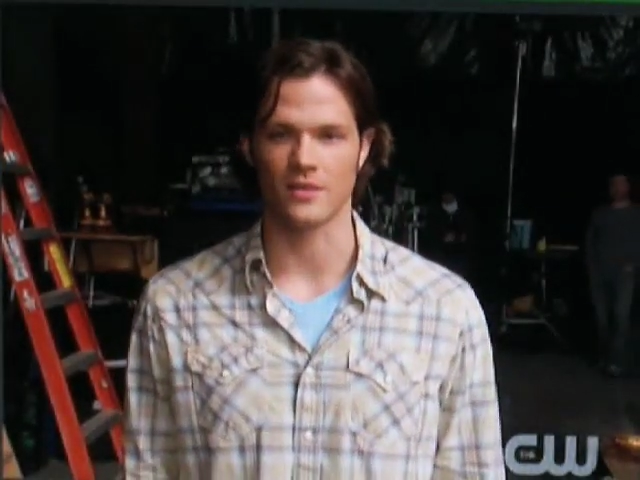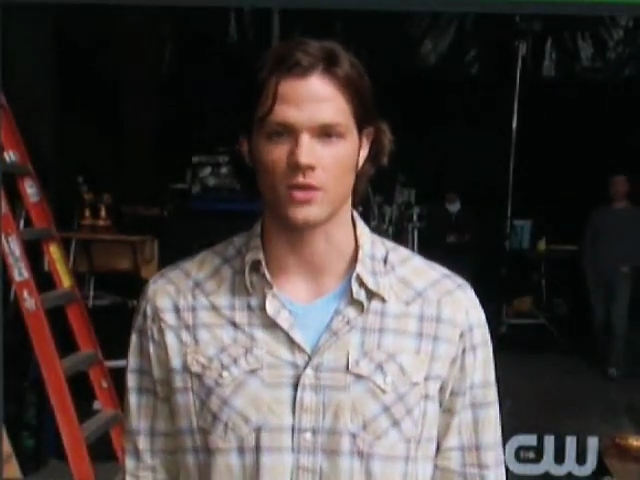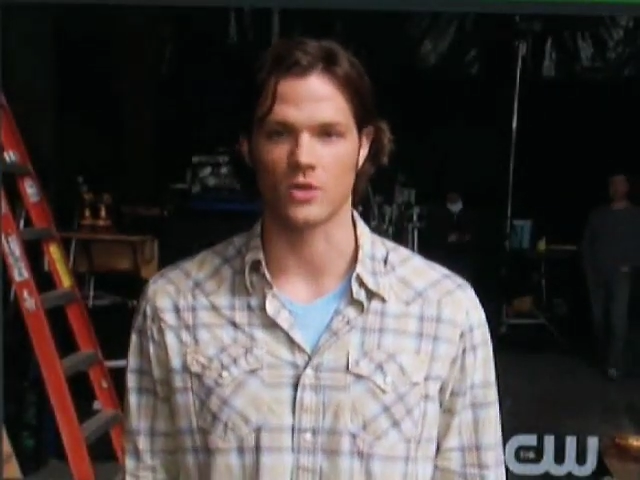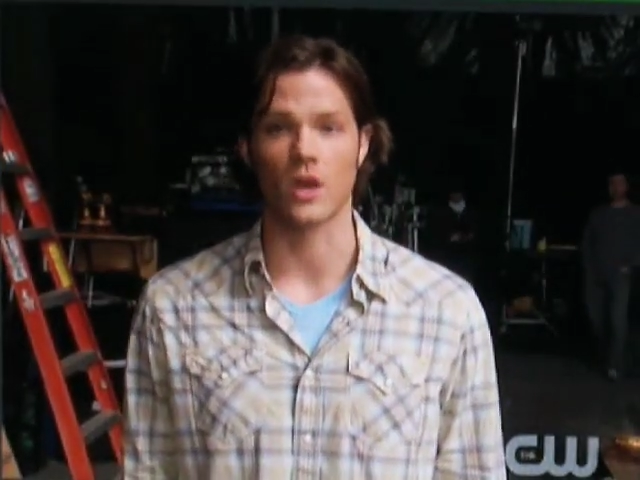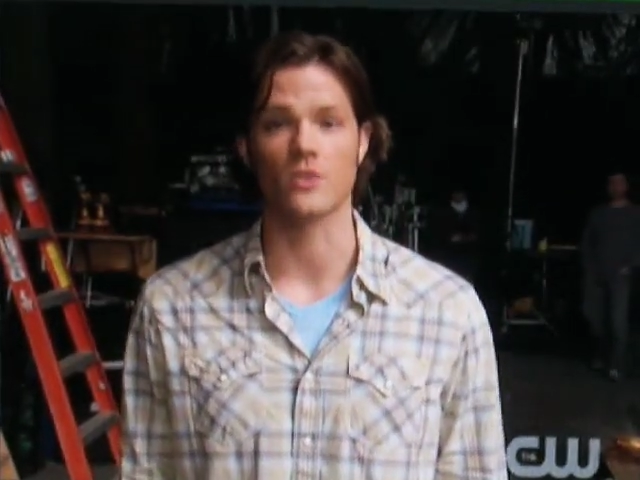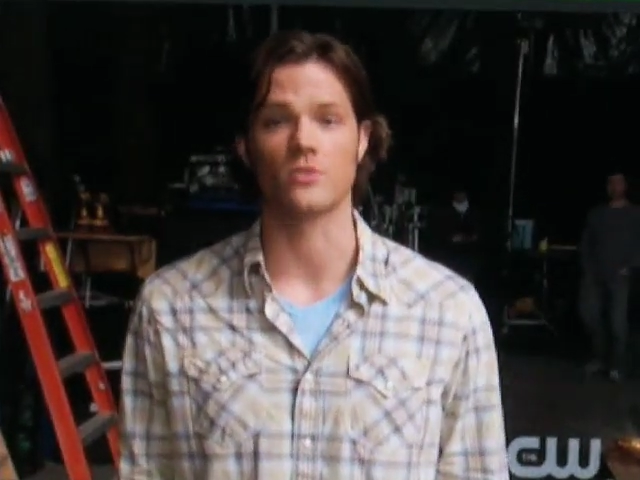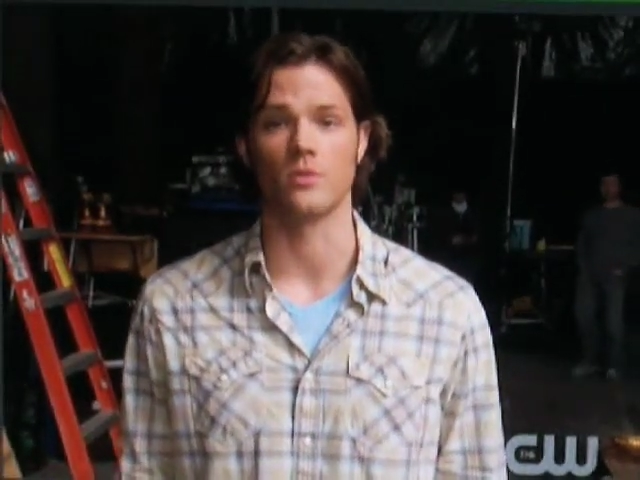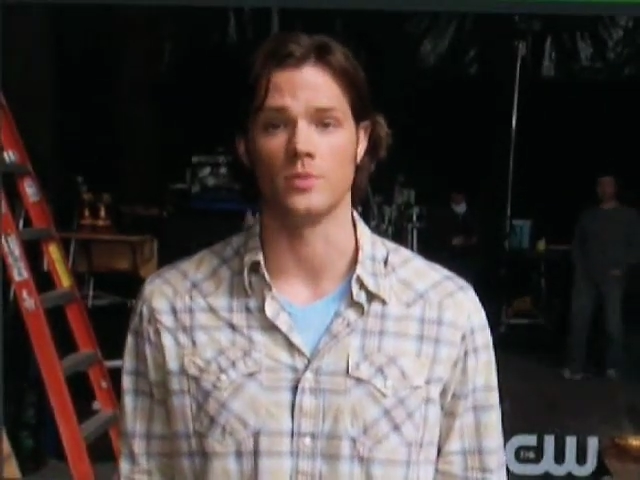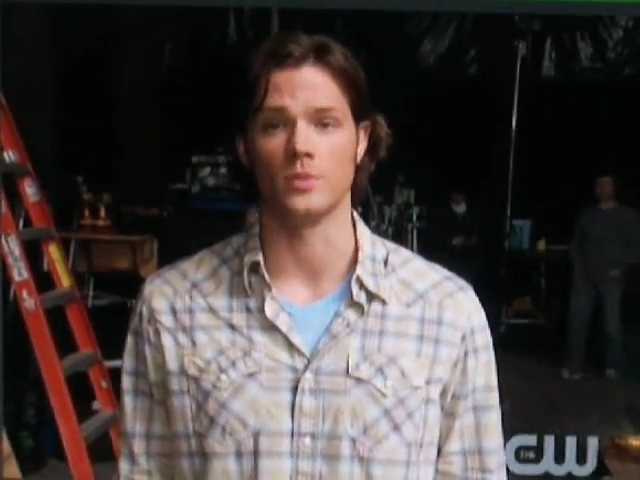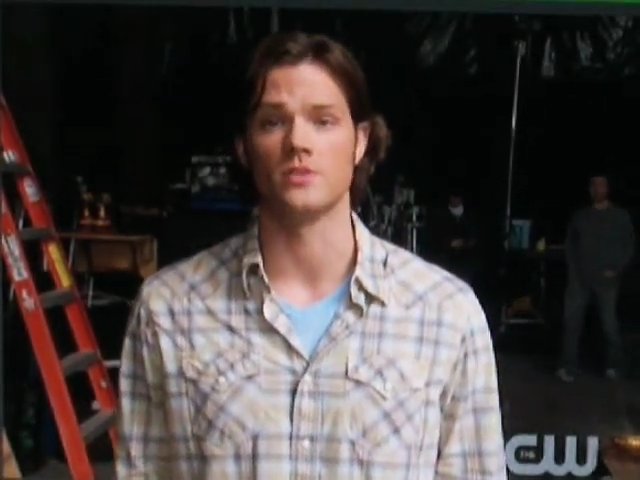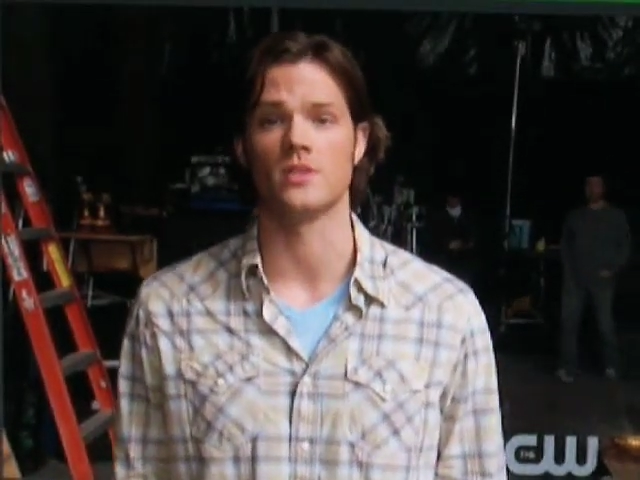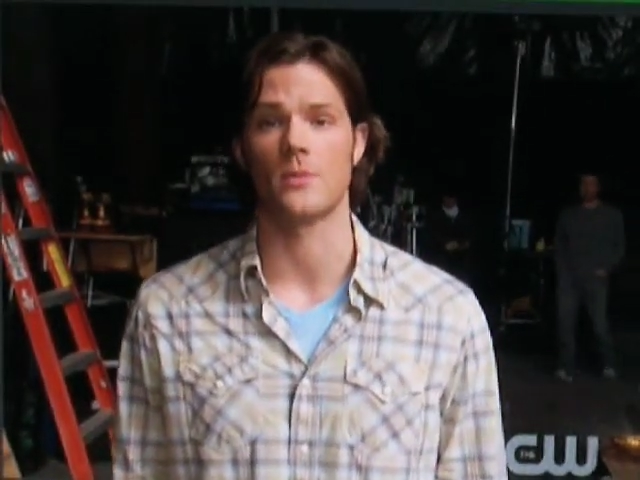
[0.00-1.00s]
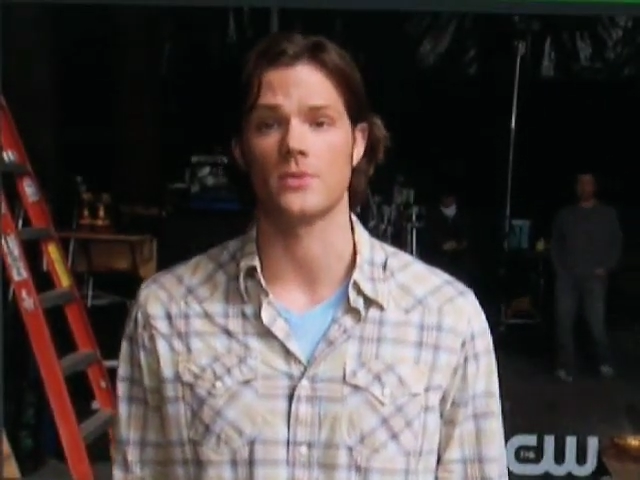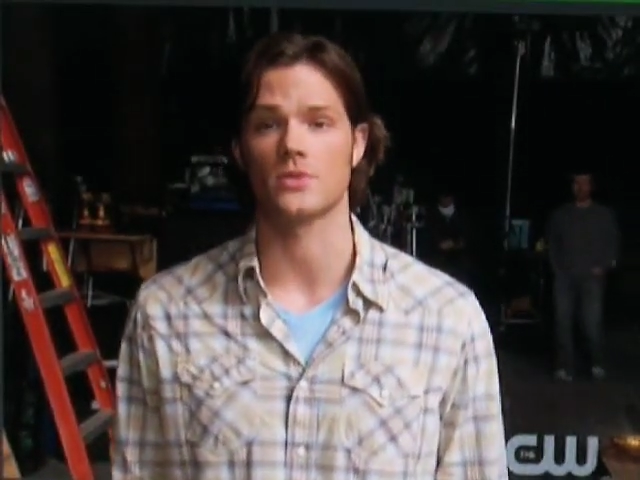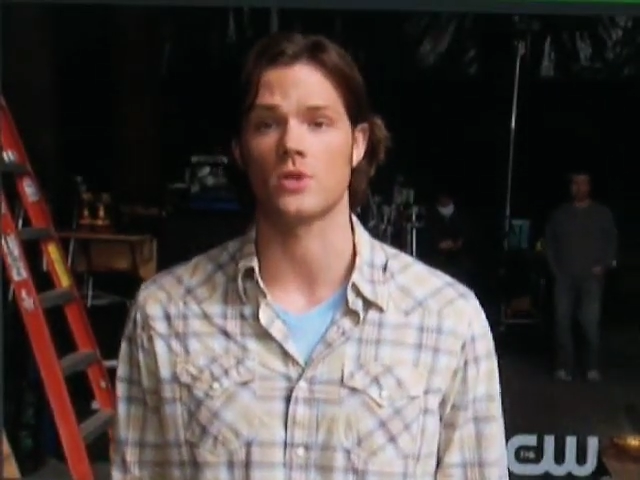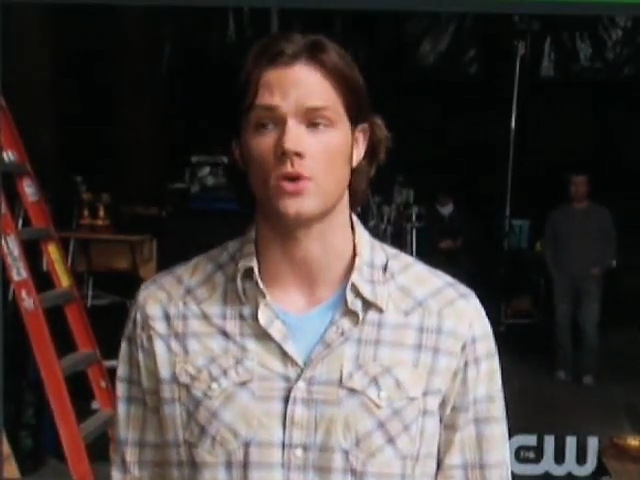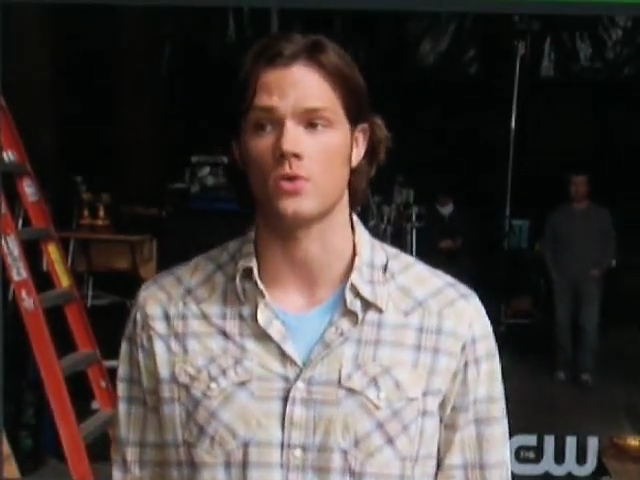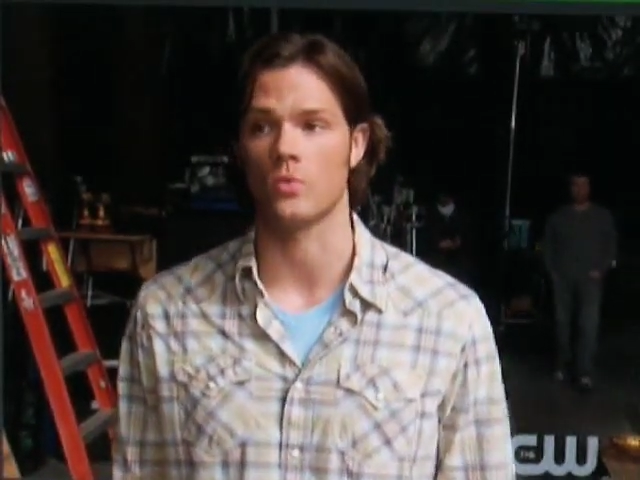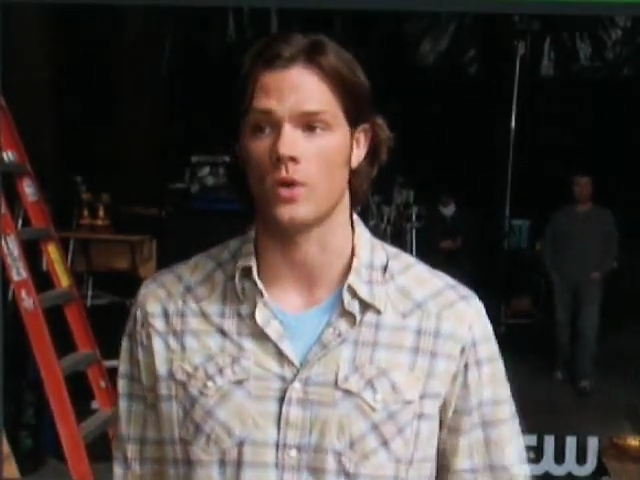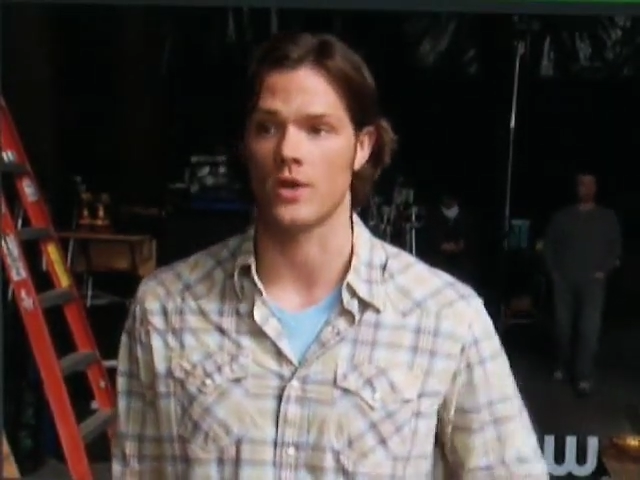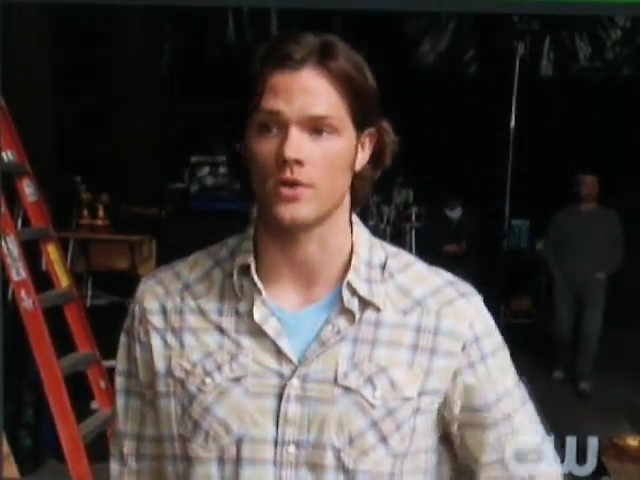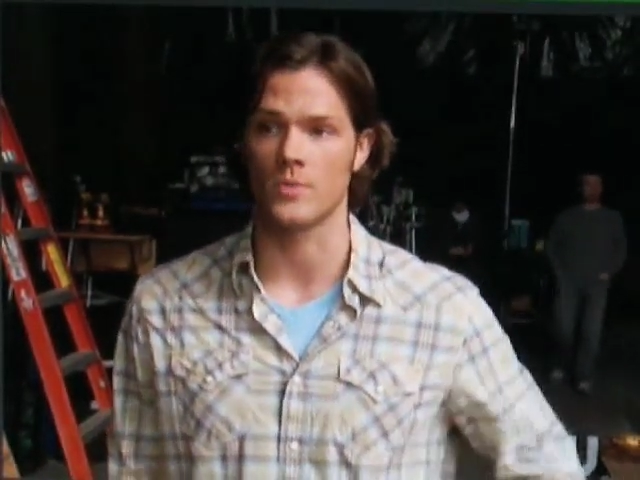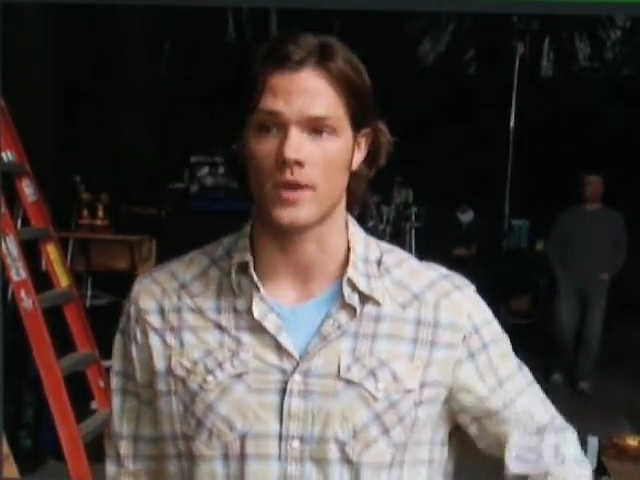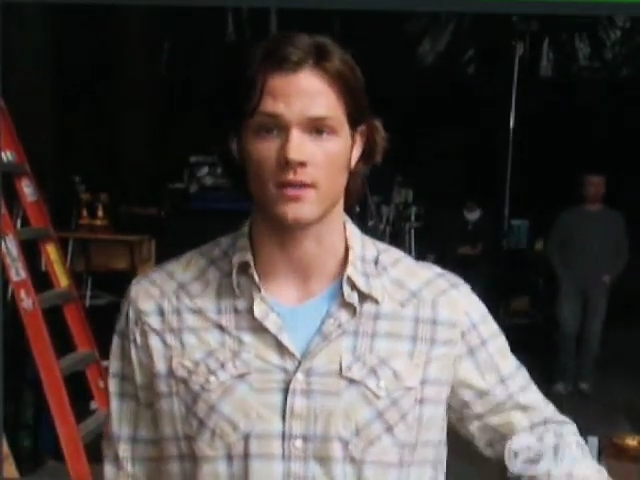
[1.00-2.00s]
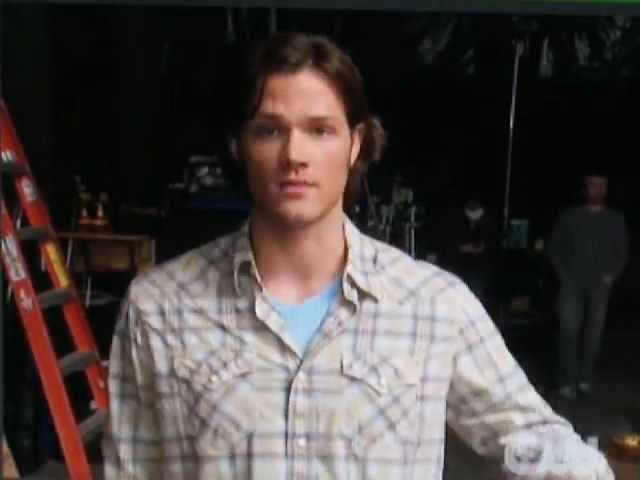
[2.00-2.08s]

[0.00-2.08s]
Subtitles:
the Crossroad Blues episode where you make a